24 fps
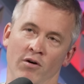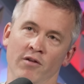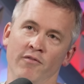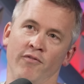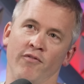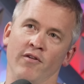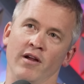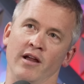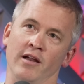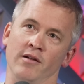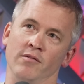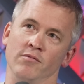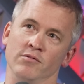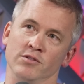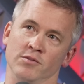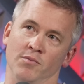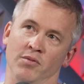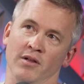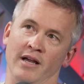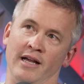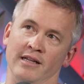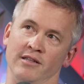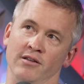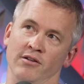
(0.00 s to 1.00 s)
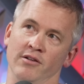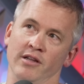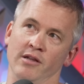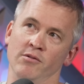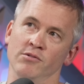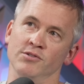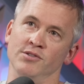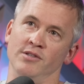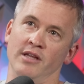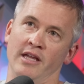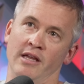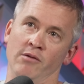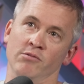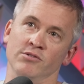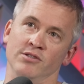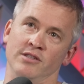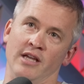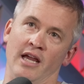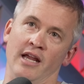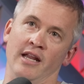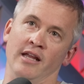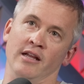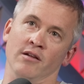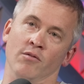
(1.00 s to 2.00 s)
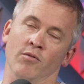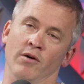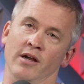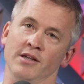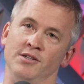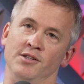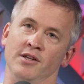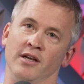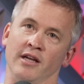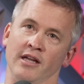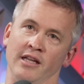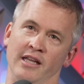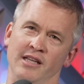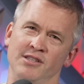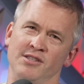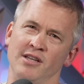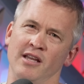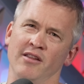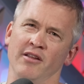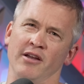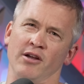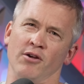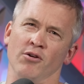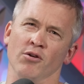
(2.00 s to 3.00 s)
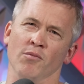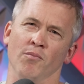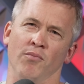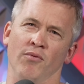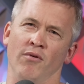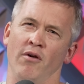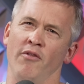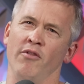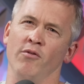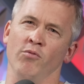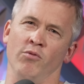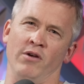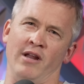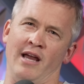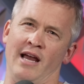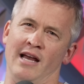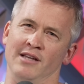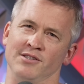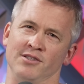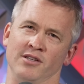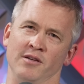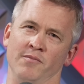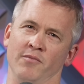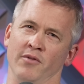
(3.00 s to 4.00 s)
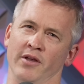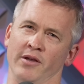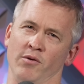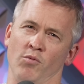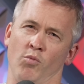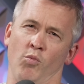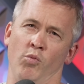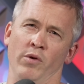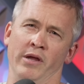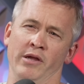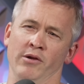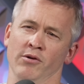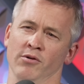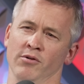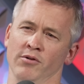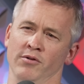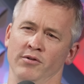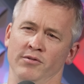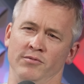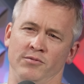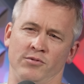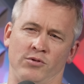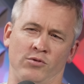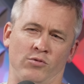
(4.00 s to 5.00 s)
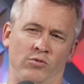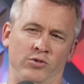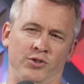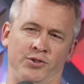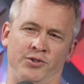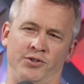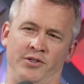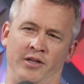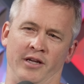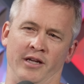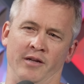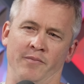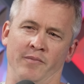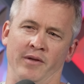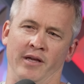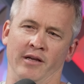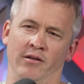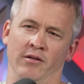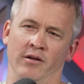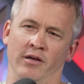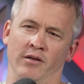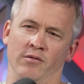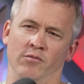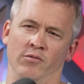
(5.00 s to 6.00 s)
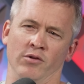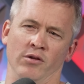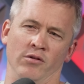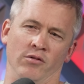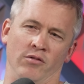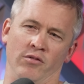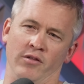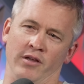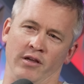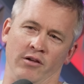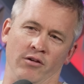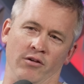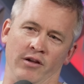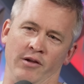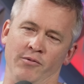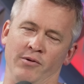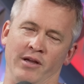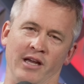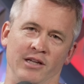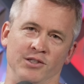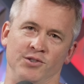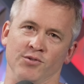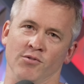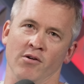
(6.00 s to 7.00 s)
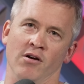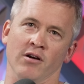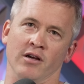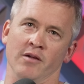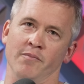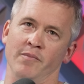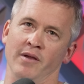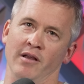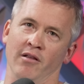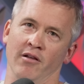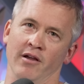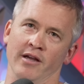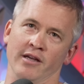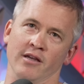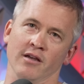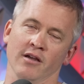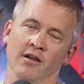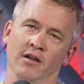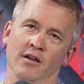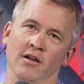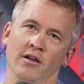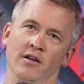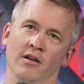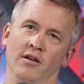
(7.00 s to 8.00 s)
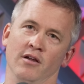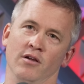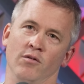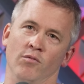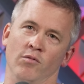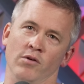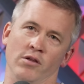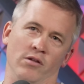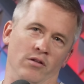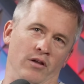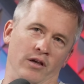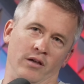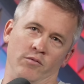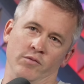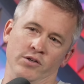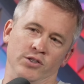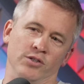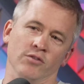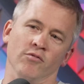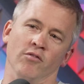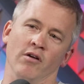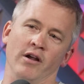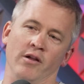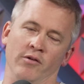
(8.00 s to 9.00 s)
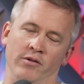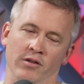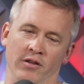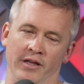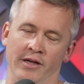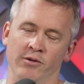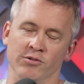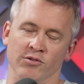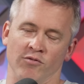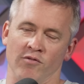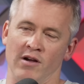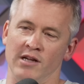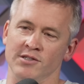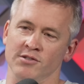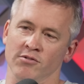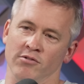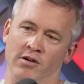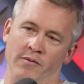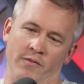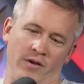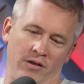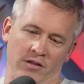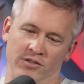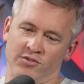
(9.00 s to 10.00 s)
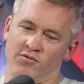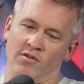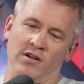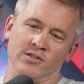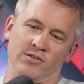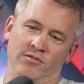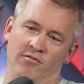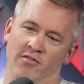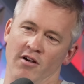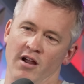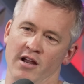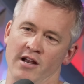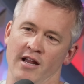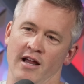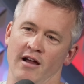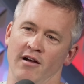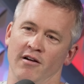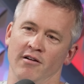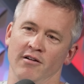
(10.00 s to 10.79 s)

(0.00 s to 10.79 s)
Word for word: friend was a black dude, and he was he was dating a white chick, and he said like her brother would ask him like weird shit, being like, "What do you think you?" He would get drunk and be like what you, like we should like, he was a wrestler and he'd be like let's wrestle right now